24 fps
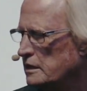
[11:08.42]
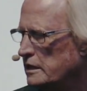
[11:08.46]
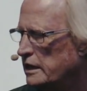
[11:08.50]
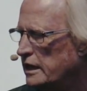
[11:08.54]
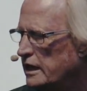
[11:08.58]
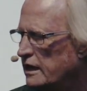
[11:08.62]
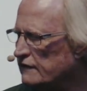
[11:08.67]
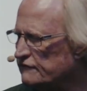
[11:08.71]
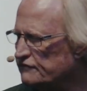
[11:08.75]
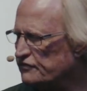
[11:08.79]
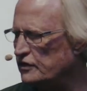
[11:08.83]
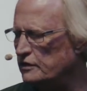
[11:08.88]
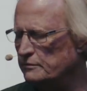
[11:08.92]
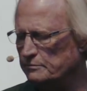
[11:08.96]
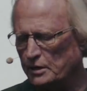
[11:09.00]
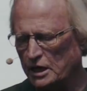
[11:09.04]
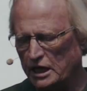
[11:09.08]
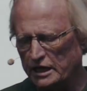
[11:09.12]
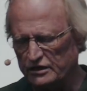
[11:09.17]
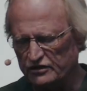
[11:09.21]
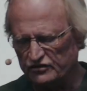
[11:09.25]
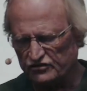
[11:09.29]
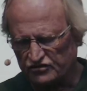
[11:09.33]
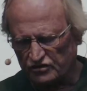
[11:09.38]

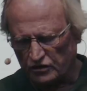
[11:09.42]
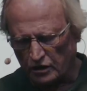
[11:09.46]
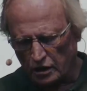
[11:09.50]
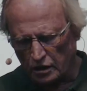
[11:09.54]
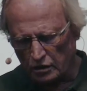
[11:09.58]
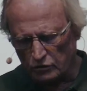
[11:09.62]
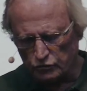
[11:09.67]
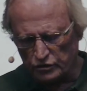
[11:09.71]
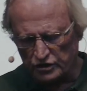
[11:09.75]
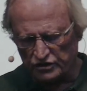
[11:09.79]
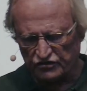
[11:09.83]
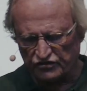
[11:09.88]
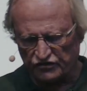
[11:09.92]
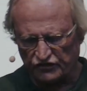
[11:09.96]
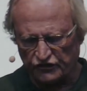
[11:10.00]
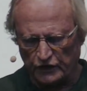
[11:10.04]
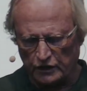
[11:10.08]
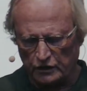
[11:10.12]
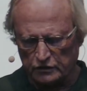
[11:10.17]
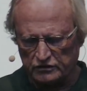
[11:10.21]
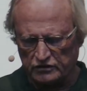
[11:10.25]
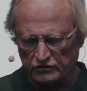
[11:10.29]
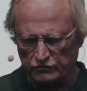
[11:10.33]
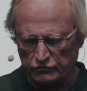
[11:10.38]
Everybody's always
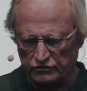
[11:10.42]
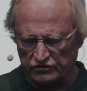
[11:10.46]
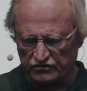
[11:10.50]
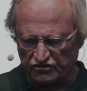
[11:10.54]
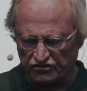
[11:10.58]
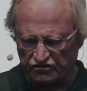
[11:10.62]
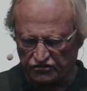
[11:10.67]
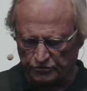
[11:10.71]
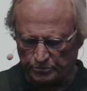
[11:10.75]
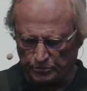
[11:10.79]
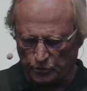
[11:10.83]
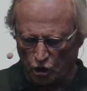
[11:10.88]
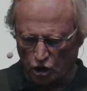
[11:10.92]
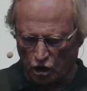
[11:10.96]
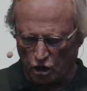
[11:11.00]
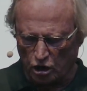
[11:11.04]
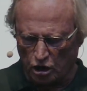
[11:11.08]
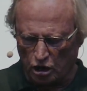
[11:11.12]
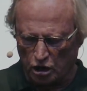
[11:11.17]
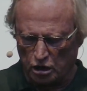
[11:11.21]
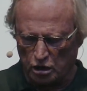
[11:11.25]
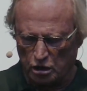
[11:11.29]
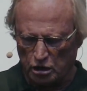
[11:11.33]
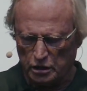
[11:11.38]
felt it was
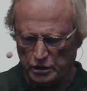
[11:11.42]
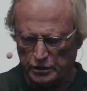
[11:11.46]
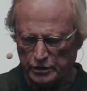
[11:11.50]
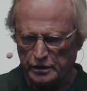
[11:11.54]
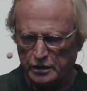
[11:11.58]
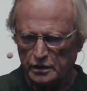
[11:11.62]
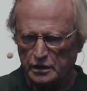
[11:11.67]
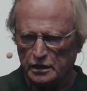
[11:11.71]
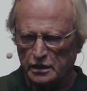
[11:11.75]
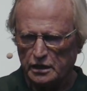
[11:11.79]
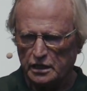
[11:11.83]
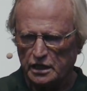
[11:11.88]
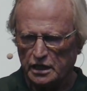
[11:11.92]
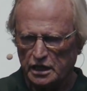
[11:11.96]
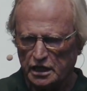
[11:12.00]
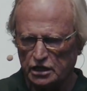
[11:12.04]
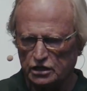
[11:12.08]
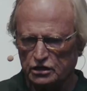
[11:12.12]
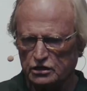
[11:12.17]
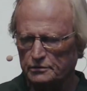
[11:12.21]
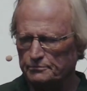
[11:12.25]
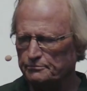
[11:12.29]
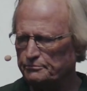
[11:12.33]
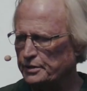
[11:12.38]
small in
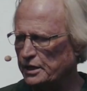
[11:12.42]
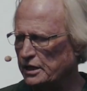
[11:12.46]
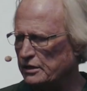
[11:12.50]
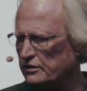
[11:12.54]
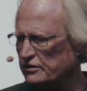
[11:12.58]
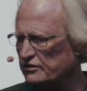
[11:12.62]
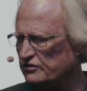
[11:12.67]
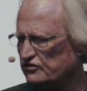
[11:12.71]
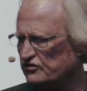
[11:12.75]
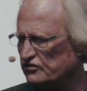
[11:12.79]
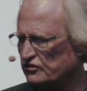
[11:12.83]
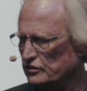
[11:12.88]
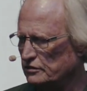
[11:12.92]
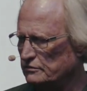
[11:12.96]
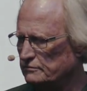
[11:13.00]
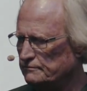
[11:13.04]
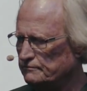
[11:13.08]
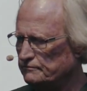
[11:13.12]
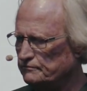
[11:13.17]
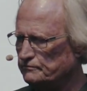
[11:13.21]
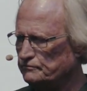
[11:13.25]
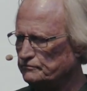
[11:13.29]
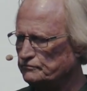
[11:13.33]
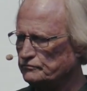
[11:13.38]
comparison.
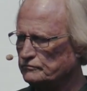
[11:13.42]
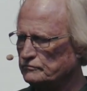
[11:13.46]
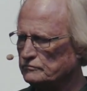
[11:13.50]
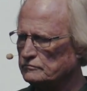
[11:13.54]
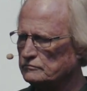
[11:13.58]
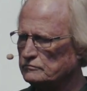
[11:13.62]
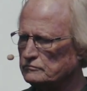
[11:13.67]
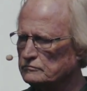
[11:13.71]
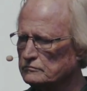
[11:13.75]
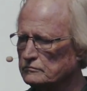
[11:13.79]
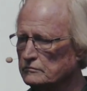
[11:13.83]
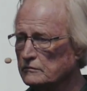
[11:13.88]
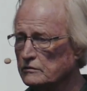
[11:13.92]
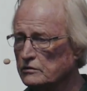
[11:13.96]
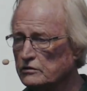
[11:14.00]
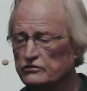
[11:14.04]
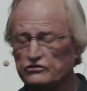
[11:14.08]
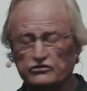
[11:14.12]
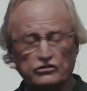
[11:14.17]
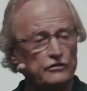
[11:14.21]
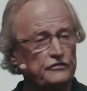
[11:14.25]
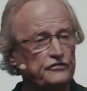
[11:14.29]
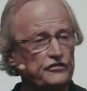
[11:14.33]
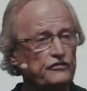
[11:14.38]

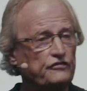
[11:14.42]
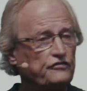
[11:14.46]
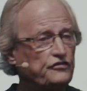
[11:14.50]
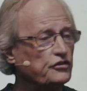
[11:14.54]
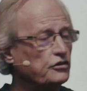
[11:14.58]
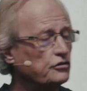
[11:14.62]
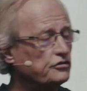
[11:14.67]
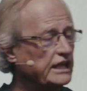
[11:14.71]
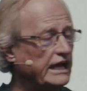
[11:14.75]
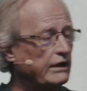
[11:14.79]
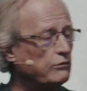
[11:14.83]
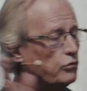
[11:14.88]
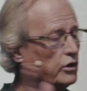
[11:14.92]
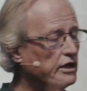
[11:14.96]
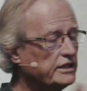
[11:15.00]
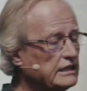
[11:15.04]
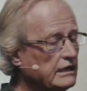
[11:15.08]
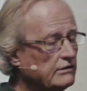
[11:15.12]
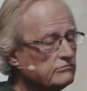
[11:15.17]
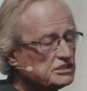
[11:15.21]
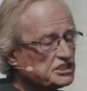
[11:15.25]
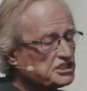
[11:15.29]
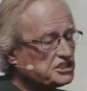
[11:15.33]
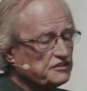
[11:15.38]
So if you feel that way,
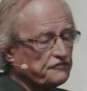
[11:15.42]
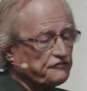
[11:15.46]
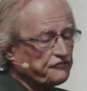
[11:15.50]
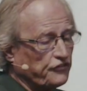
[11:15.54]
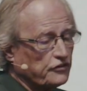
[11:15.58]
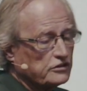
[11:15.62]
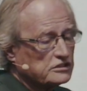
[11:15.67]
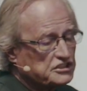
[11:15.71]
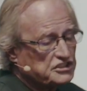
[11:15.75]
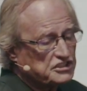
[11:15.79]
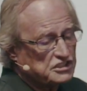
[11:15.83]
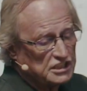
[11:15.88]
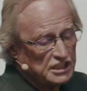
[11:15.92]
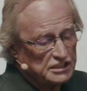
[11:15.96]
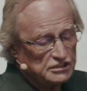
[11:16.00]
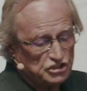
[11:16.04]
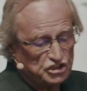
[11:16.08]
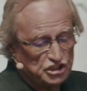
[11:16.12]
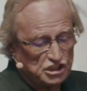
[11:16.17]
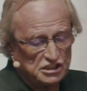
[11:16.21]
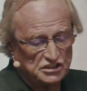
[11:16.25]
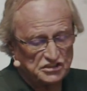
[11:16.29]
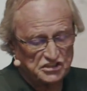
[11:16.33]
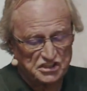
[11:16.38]
that was the first thing
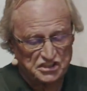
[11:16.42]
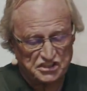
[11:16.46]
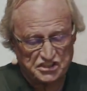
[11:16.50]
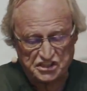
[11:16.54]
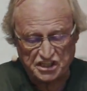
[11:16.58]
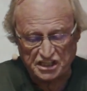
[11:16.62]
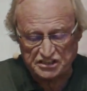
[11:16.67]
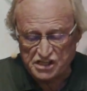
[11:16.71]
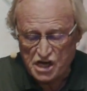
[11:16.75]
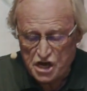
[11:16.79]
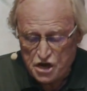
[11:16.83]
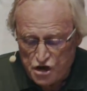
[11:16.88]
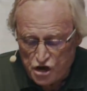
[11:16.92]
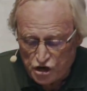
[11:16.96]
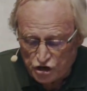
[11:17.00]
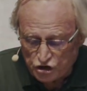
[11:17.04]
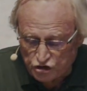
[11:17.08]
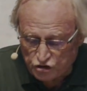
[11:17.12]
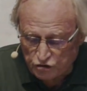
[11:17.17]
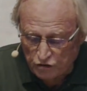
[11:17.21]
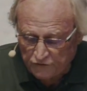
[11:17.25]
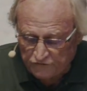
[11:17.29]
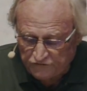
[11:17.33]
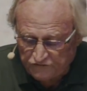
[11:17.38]
Jesus said.
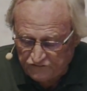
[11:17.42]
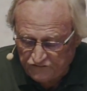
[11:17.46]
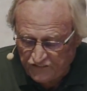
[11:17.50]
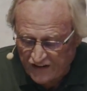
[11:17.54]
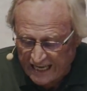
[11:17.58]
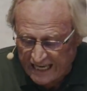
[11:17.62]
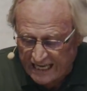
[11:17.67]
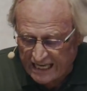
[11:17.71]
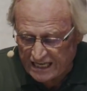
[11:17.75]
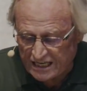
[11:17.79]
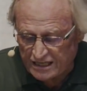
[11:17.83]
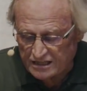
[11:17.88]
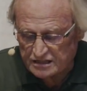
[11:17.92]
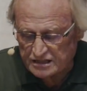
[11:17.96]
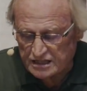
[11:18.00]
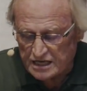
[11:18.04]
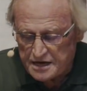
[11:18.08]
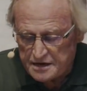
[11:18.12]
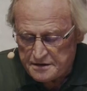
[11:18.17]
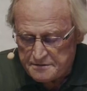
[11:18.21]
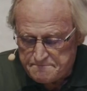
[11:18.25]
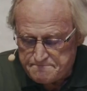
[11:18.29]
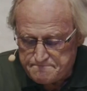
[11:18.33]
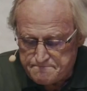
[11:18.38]
Your faith
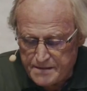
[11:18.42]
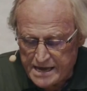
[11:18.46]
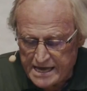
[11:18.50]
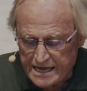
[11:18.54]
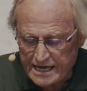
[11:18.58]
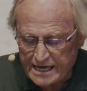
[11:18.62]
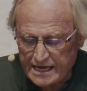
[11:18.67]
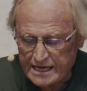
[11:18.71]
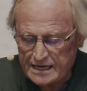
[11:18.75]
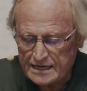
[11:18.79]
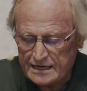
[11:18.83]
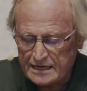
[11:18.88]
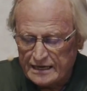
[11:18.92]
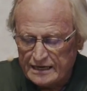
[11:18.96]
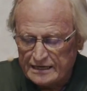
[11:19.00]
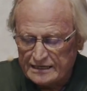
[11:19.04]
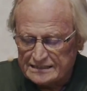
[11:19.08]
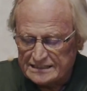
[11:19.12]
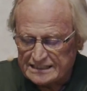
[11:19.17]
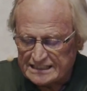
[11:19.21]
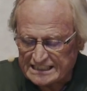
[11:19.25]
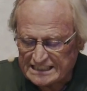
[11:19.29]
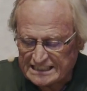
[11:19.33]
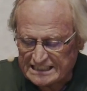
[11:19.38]
may
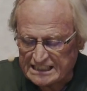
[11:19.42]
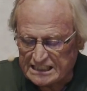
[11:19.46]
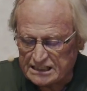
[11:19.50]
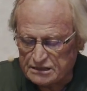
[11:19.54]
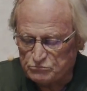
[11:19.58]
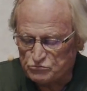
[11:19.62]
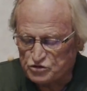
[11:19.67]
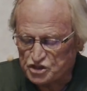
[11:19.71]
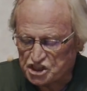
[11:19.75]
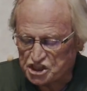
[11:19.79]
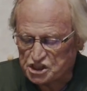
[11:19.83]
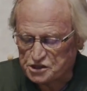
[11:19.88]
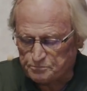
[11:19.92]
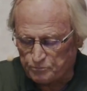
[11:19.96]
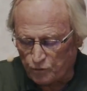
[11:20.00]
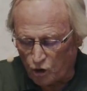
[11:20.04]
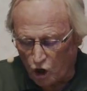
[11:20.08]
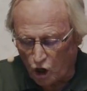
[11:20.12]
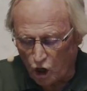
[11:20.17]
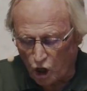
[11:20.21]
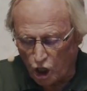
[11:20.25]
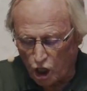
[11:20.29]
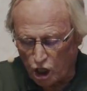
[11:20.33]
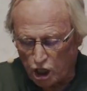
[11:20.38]
seem
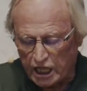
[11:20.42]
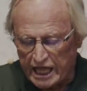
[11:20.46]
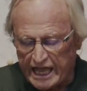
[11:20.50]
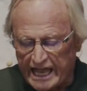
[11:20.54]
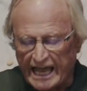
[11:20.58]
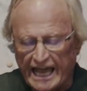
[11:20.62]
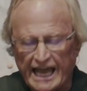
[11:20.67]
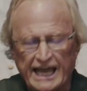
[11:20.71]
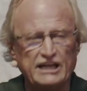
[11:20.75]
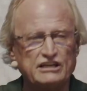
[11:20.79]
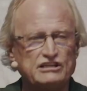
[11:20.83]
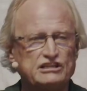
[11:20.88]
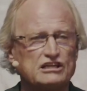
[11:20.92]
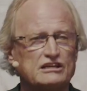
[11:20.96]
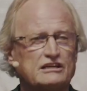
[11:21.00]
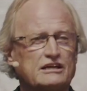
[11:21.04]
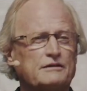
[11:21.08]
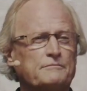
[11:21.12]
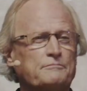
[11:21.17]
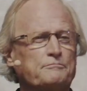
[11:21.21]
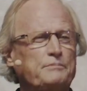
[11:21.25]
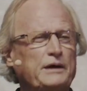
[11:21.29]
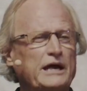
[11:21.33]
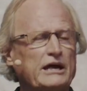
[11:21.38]
small and to
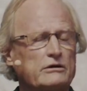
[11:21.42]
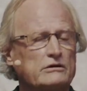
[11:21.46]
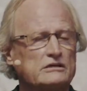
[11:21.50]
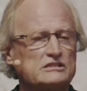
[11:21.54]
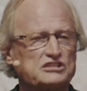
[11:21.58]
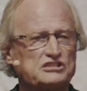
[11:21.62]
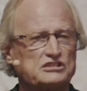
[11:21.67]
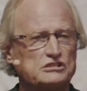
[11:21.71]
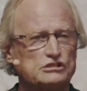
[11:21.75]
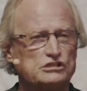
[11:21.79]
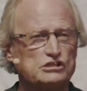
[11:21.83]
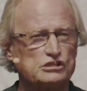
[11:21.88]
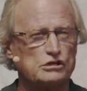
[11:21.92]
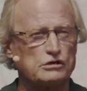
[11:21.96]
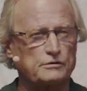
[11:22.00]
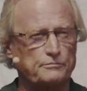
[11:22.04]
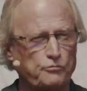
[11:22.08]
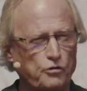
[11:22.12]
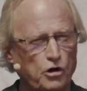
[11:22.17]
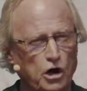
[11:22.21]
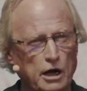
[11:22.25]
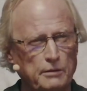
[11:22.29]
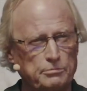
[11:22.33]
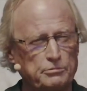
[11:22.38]
comparison to your
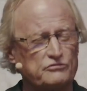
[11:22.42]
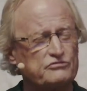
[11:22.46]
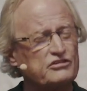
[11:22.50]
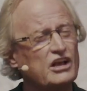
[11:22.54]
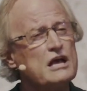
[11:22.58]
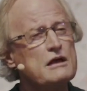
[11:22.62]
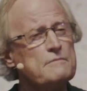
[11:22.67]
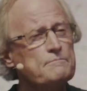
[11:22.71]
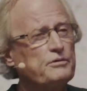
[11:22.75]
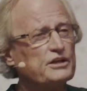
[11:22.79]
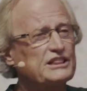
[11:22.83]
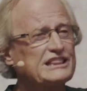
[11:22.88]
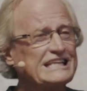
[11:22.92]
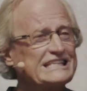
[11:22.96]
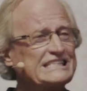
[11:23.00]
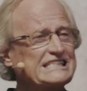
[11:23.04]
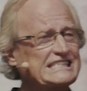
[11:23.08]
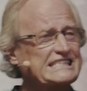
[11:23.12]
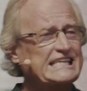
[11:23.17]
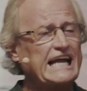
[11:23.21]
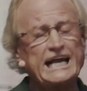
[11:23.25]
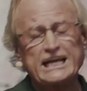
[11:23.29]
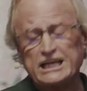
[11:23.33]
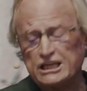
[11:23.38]
problems. But the
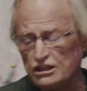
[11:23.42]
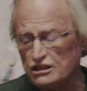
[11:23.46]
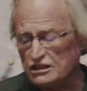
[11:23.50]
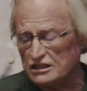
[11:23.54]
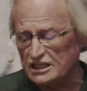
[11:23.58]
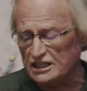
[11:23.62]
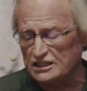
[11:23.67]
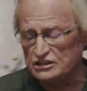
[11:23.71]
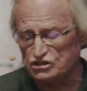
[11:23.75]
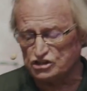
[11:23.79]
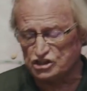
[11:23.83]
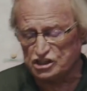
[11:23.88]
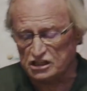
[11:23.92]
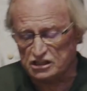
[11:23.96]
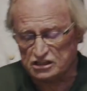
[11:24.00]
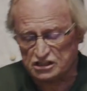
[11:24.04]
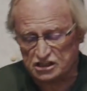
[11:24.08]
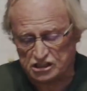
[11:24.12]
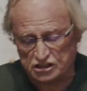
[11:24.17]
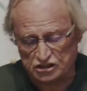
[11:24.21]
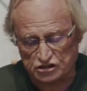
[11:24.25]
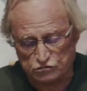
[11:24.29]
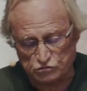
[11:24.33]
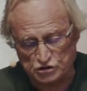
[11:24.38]
second thing
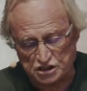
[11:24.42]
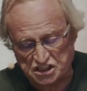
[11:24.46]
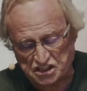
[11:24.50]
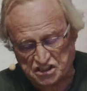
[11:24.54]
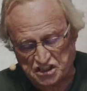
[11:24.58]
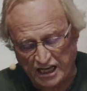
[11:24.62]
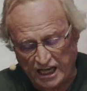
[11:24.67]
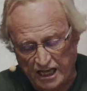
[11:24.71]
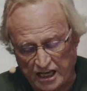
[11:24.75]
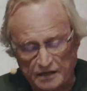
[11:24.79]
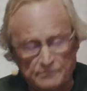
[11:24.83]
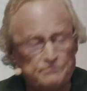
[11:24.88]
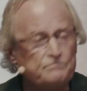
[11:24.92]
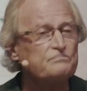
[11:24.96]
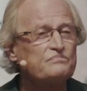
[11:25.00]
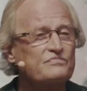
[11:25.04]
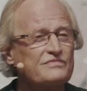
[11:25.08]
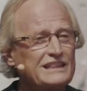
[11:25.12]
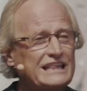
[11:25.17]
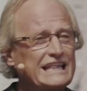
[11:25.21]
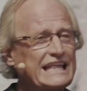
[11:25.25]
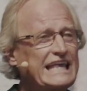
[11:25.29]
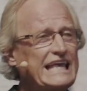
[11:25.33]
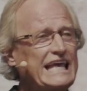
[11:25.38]
Jesus was saying
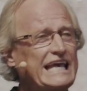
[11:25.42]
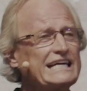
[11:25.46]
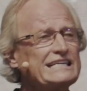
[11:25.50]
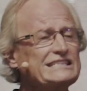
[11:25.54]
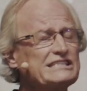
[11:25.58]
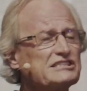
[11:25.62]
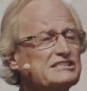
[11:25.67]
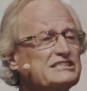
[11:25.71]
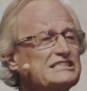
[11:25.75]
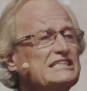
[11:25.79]
is